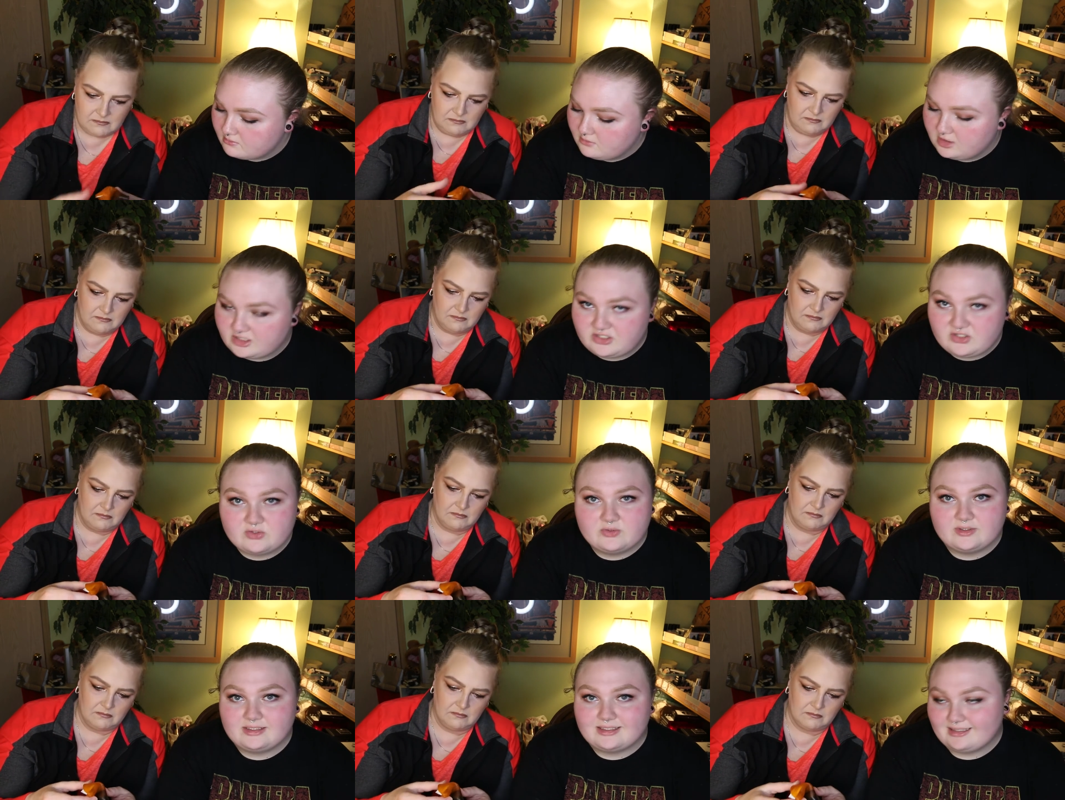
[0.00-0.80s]
Speaker 1: Can you
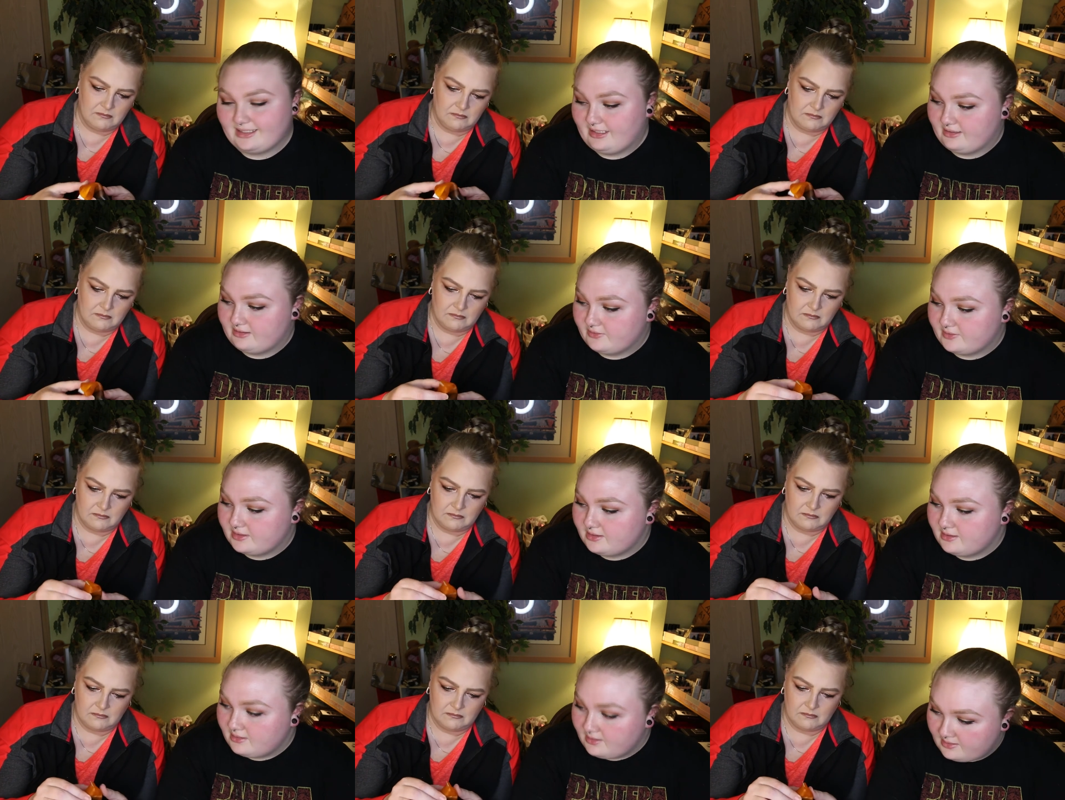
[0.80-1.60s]
do it? I can't do it.
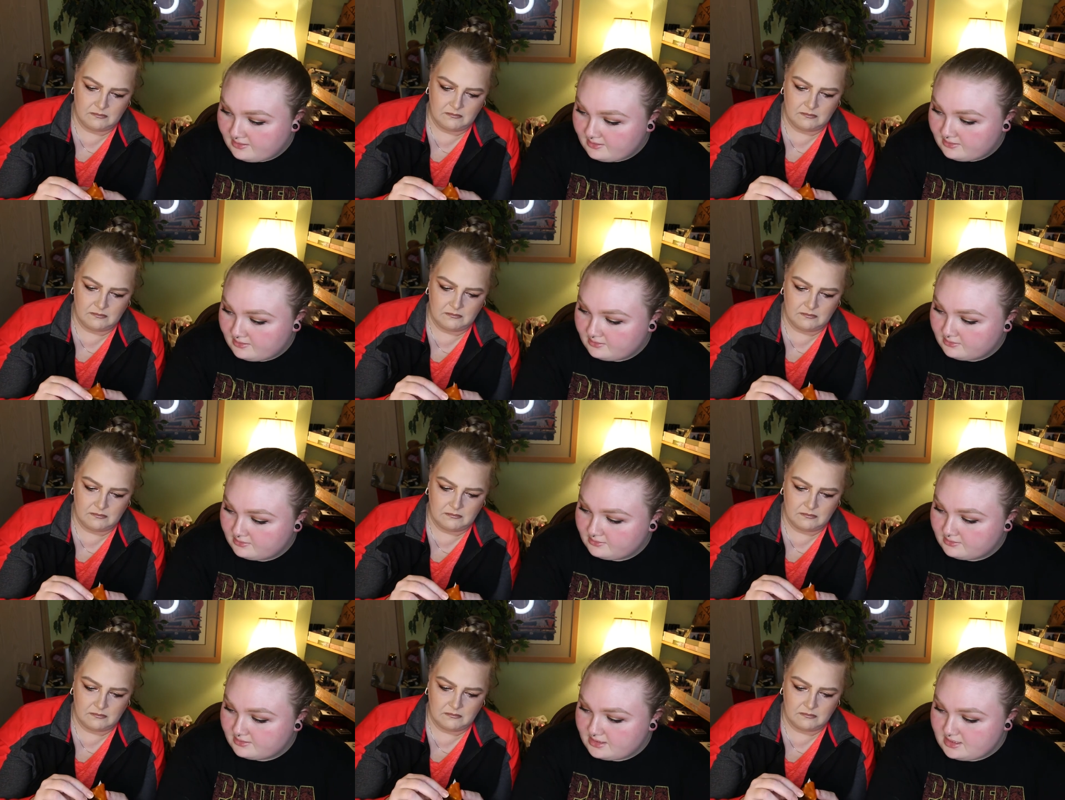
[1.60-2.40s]

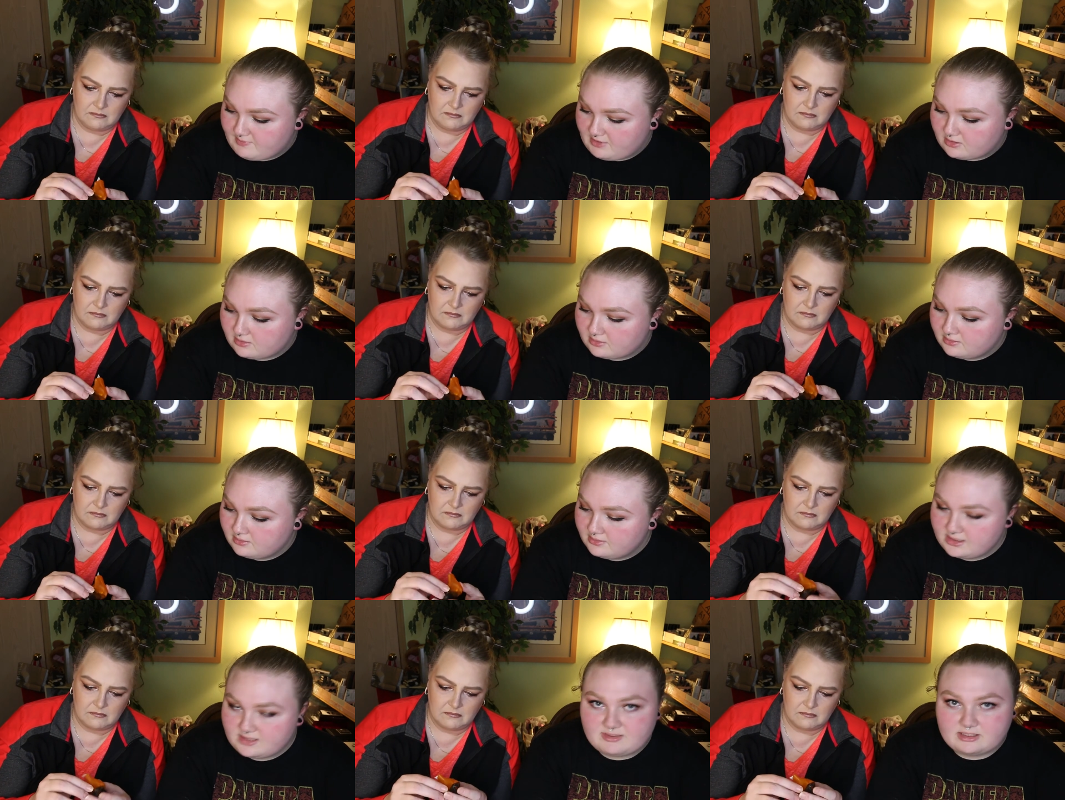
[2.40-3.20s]
Smeagol. Mm -mm.
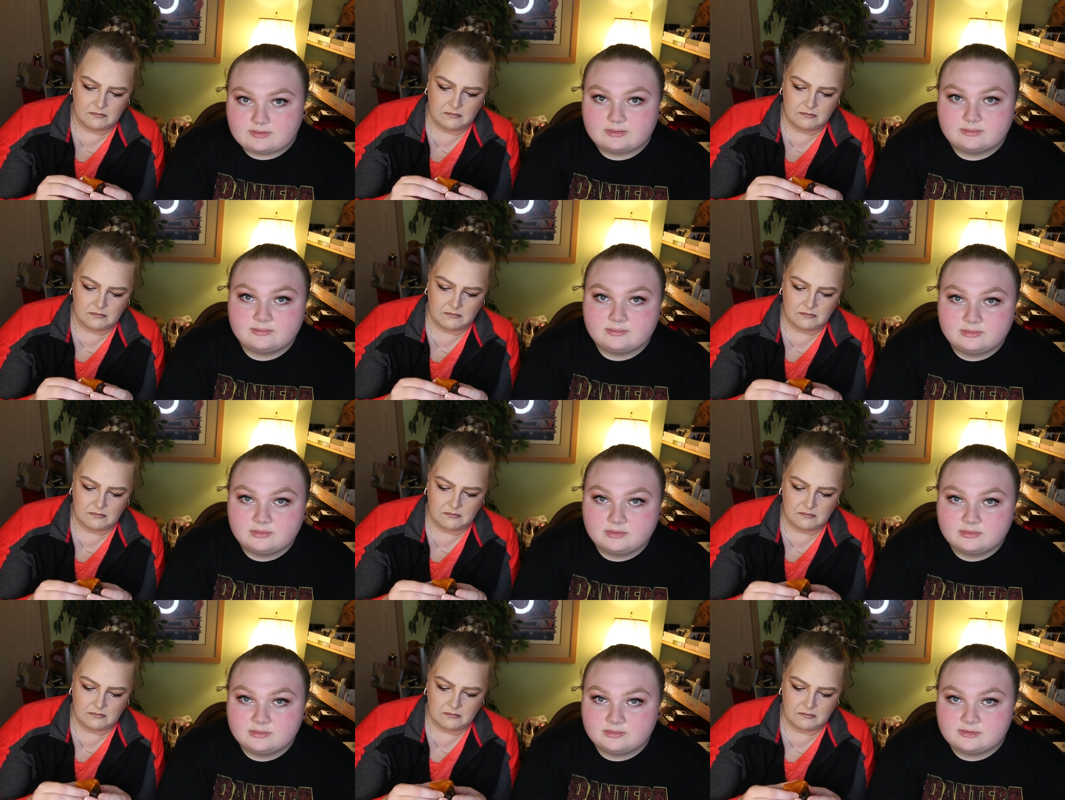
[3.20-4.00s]
Smeagol.
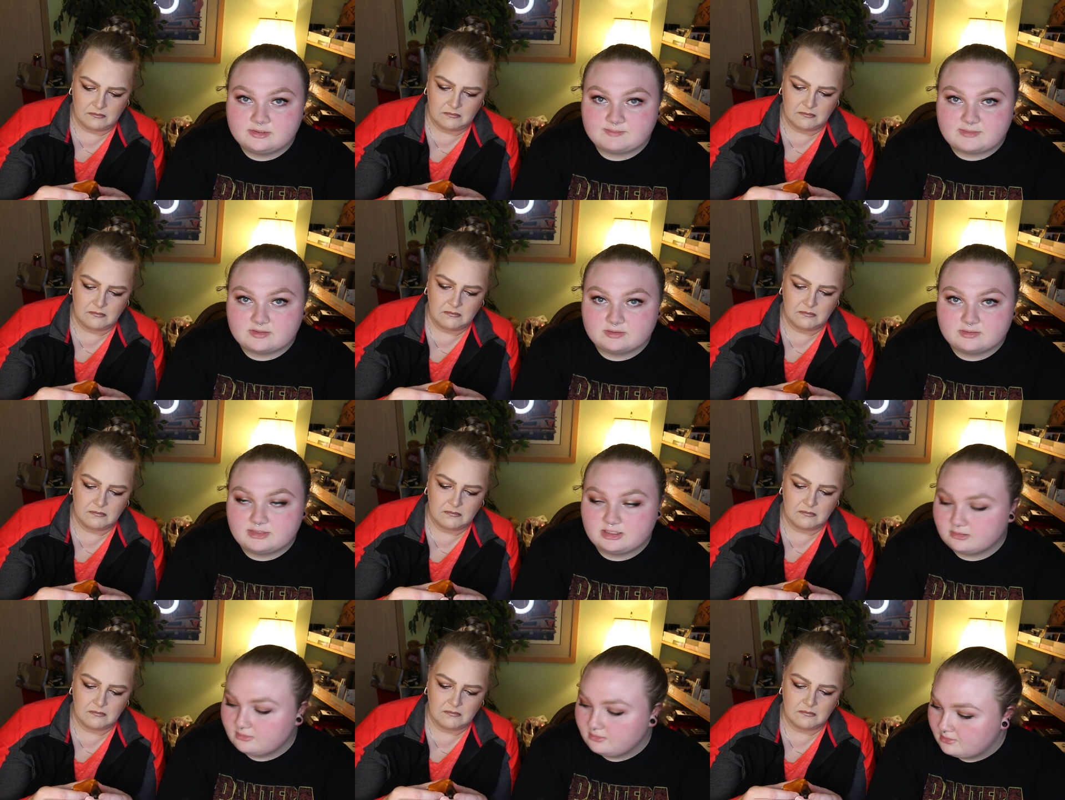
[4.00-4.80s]
Smeagol,
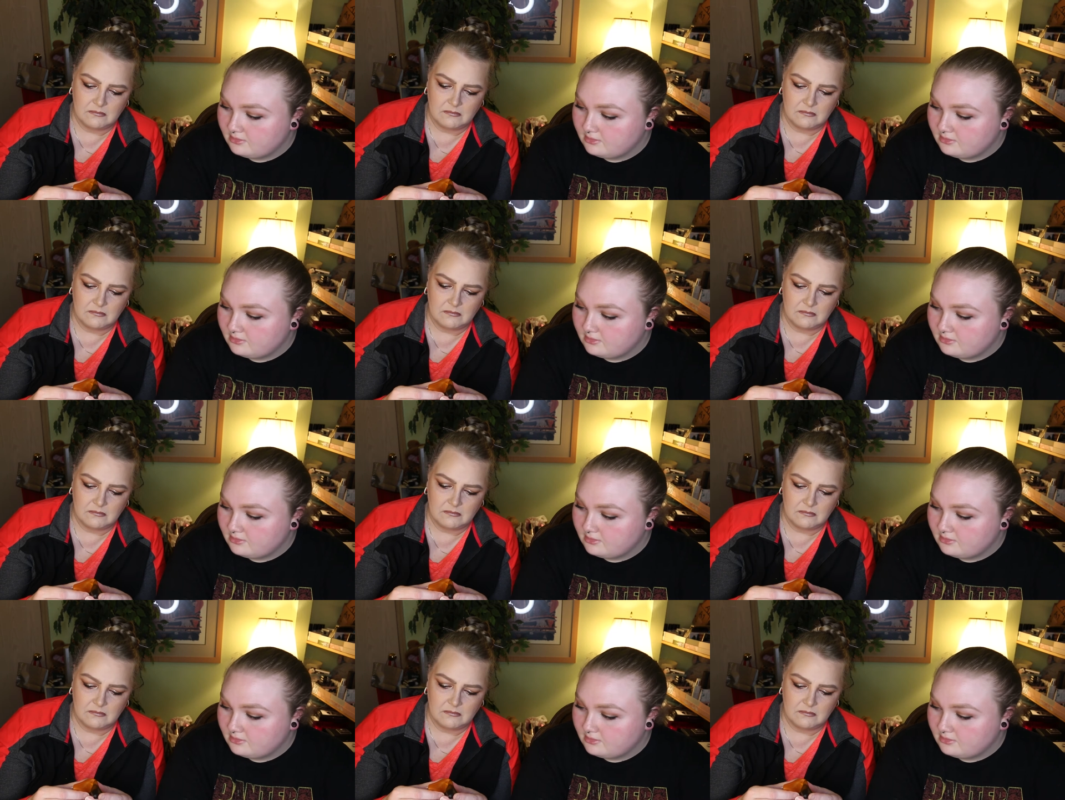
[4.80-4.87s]
Smeagol.